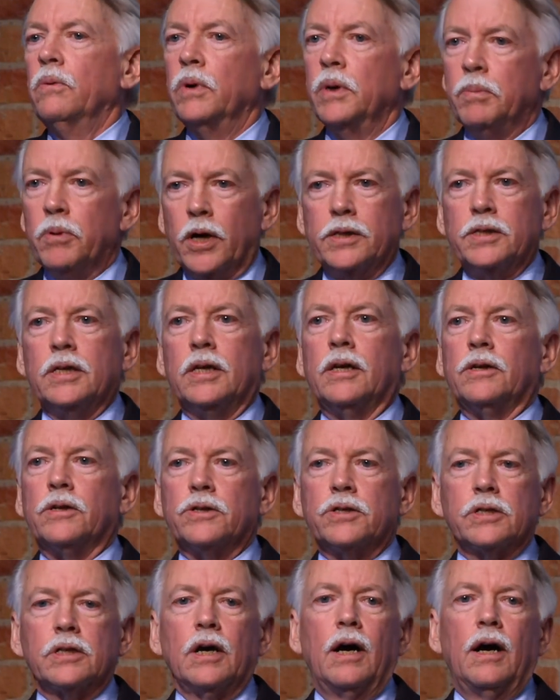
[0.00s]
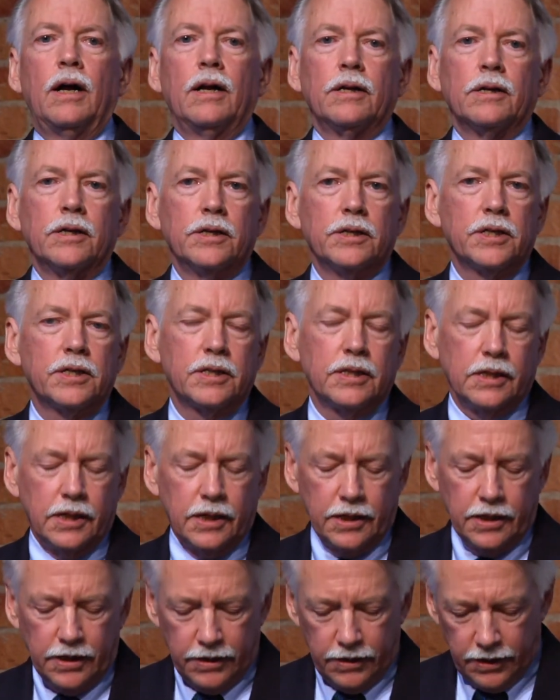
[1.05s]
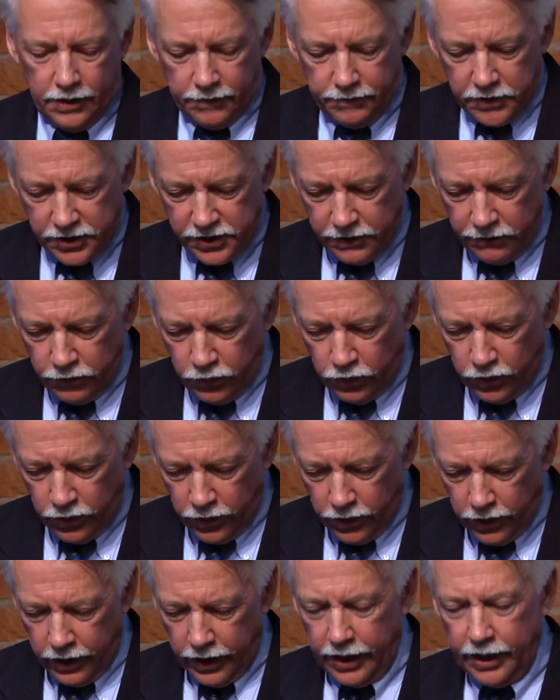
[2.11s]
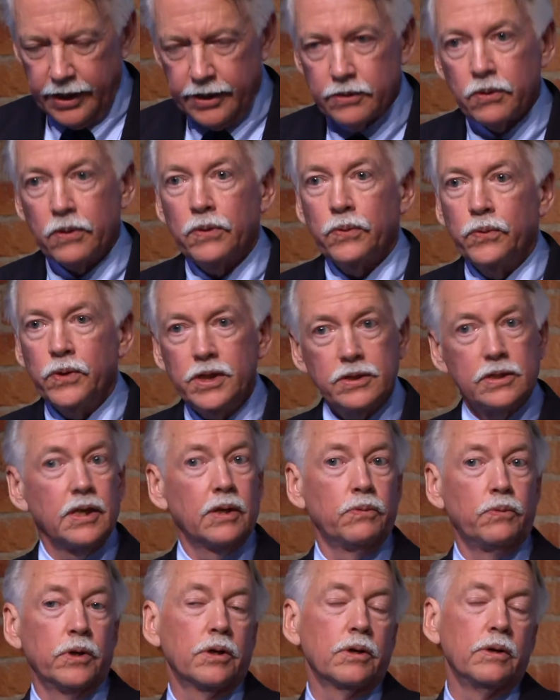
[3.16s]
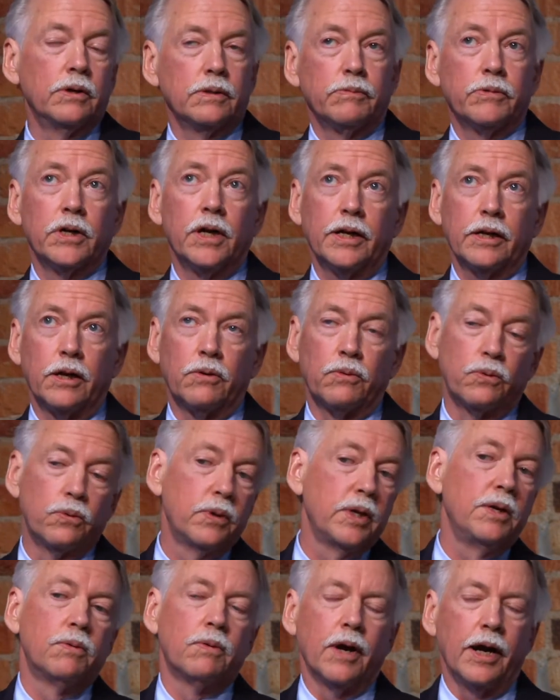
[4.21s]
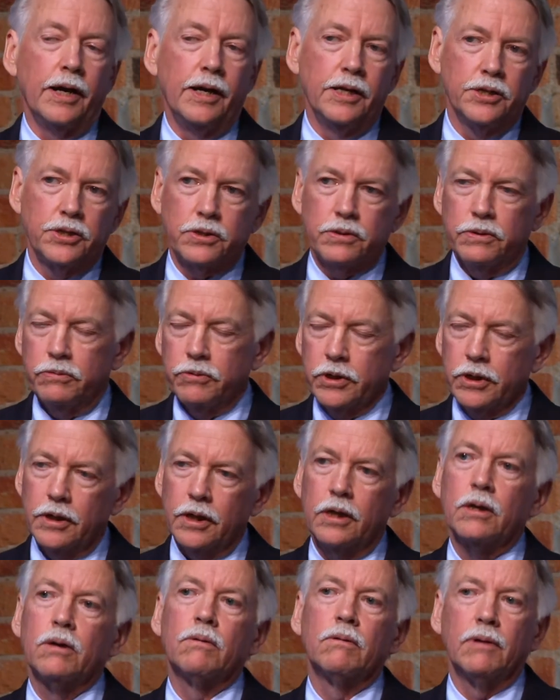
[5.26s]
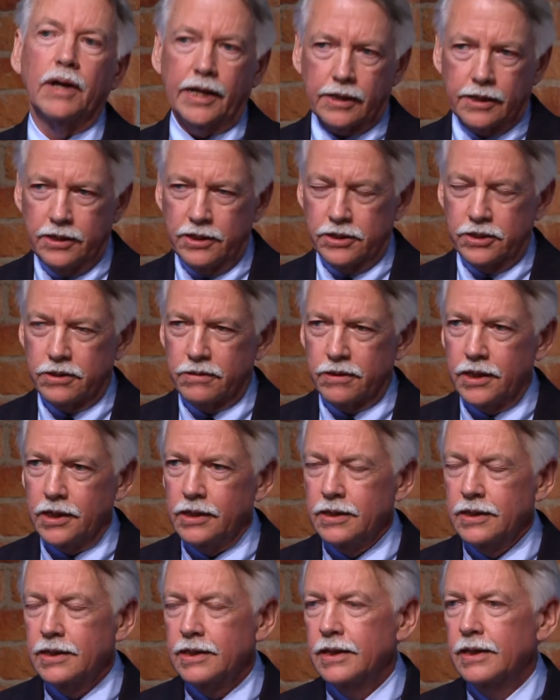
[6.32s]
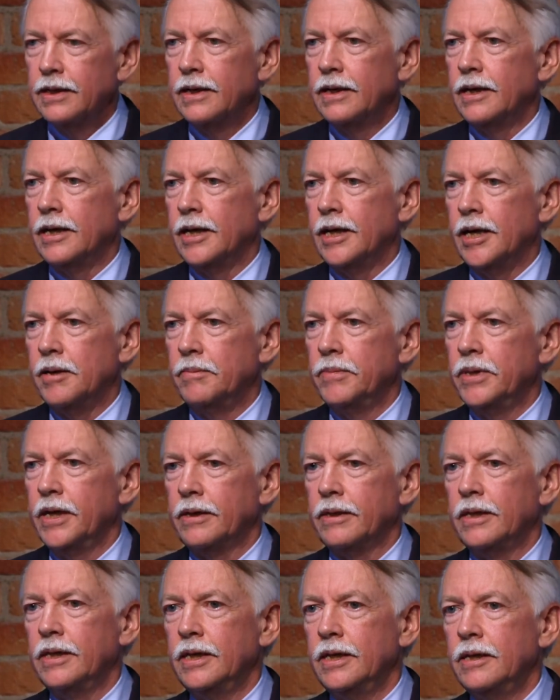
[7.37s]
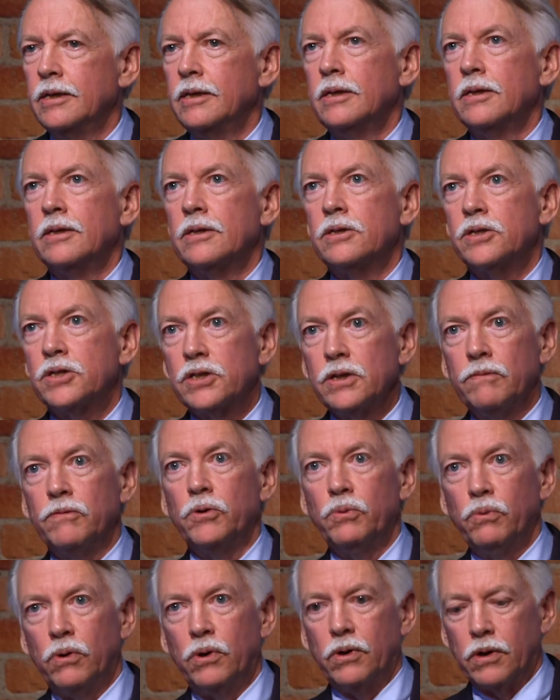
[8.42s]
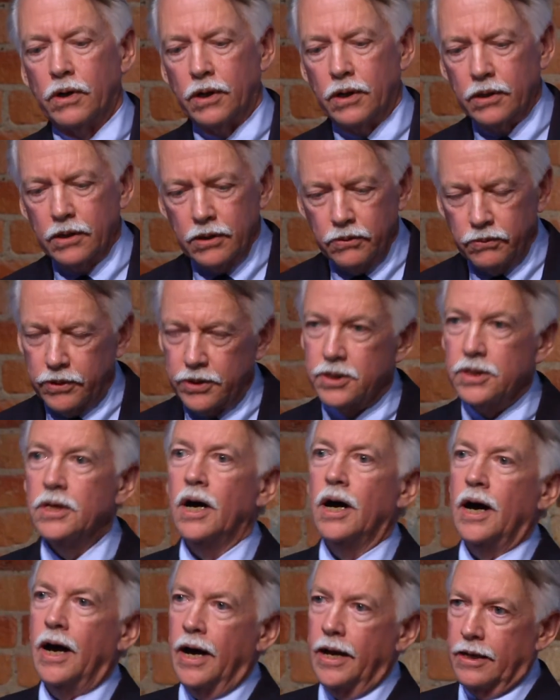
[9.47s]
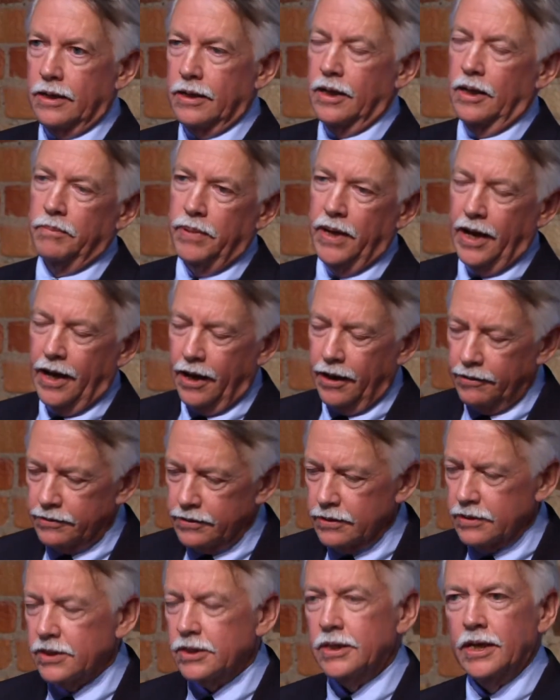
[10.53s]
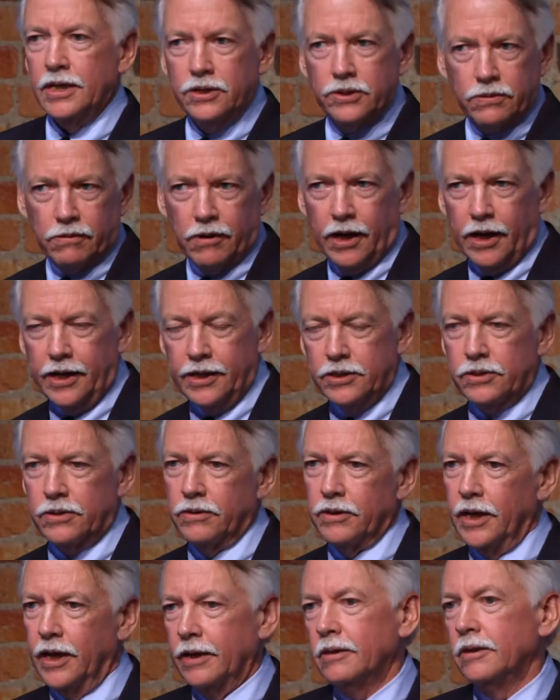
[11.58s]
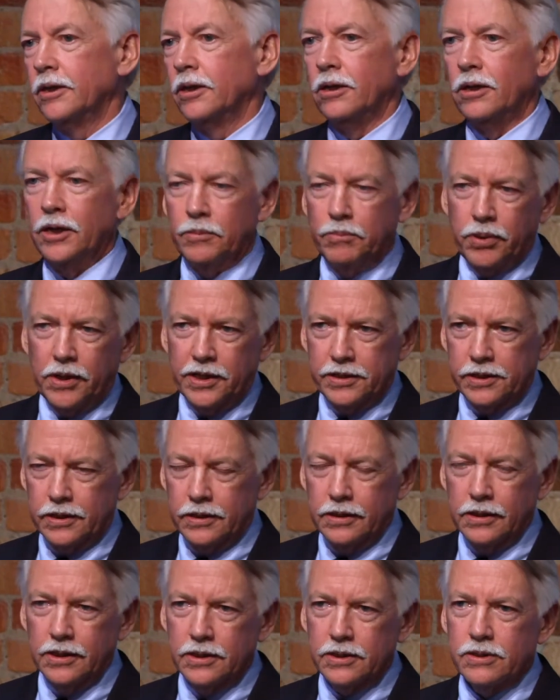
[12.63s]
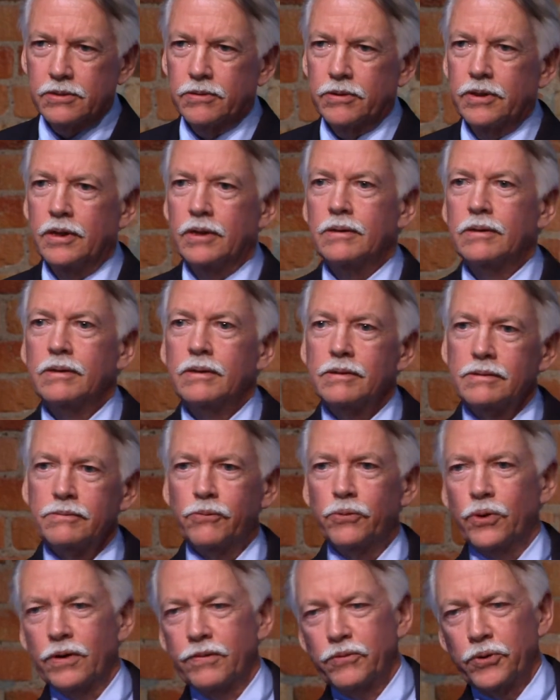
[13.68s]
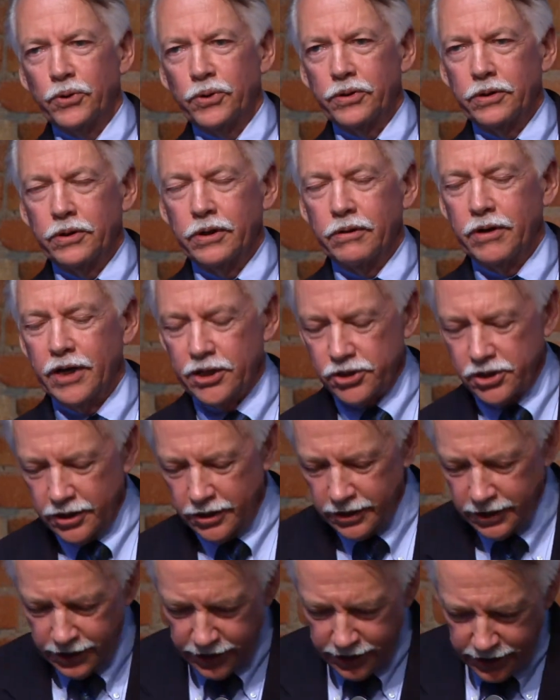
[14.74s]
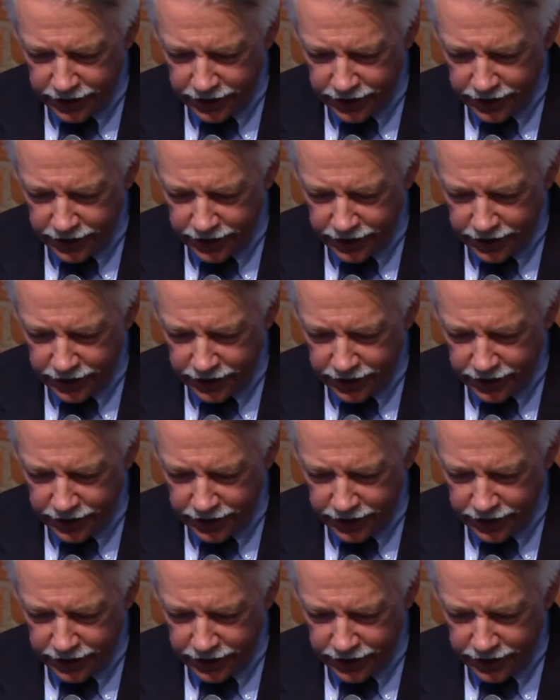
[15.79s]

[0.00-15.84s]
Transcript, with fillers: we brought together scholars uh, of the Civil War, and we said we're going, we're not going to rewrite history; we're going to correct history. Um, that the Civil War was not about states' rights or that little unpleasantness or the War of Northern Aggression.